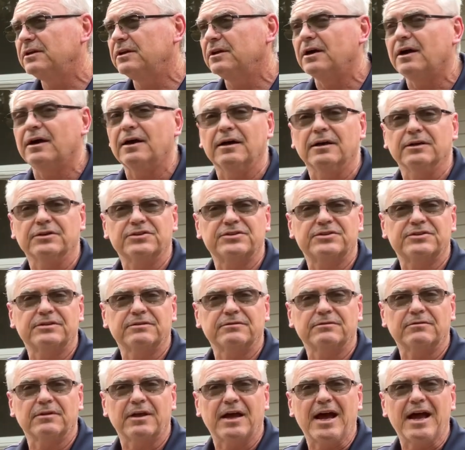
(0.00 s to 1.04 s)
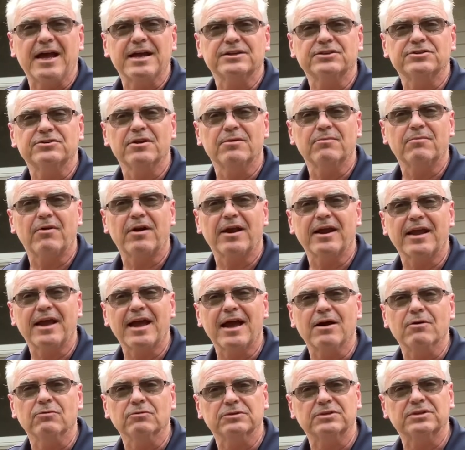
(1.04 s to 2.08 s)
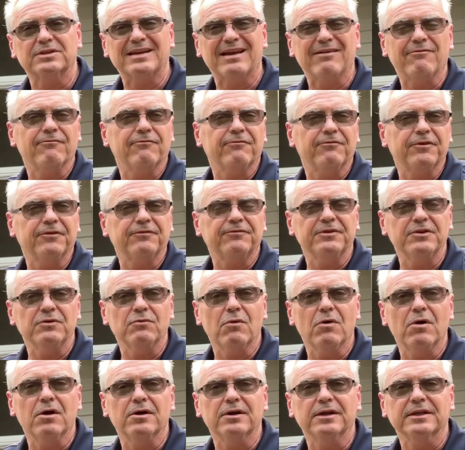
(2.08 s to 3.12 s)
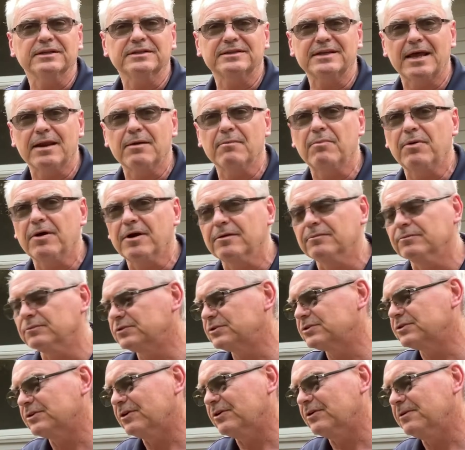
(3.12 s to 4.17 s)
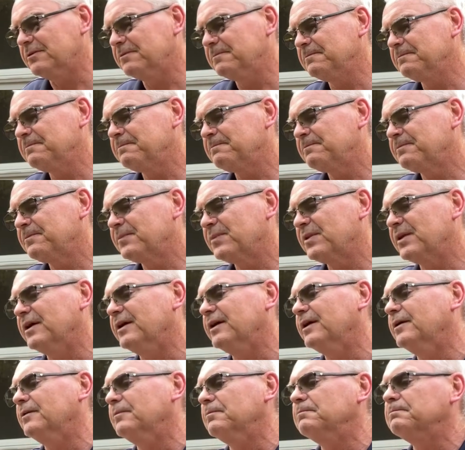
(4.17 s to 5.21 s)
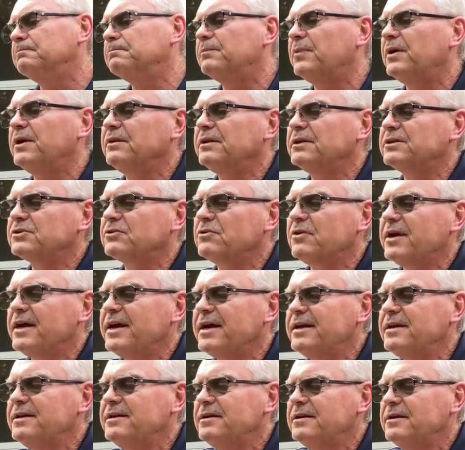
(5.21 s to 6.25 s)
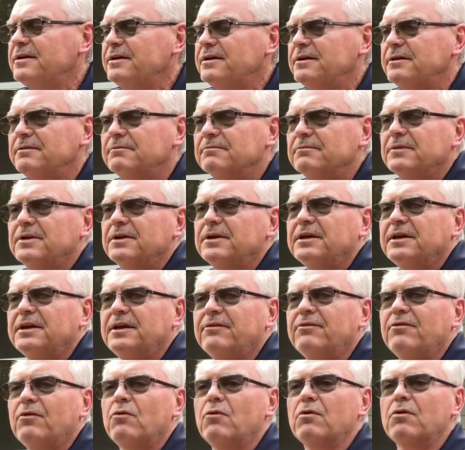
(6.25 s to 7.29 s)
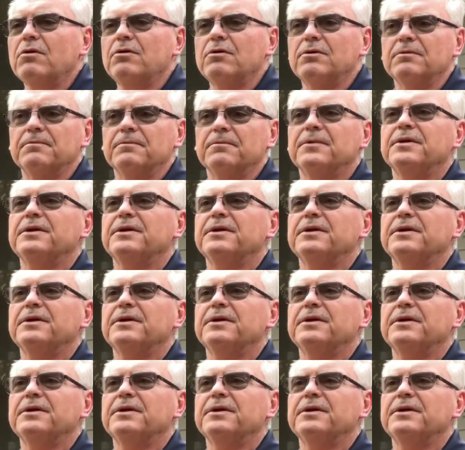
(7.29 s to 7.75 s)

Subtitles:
The highest number I got was 751 at 10 pumps, so well, let's go ahead and give it a whirl.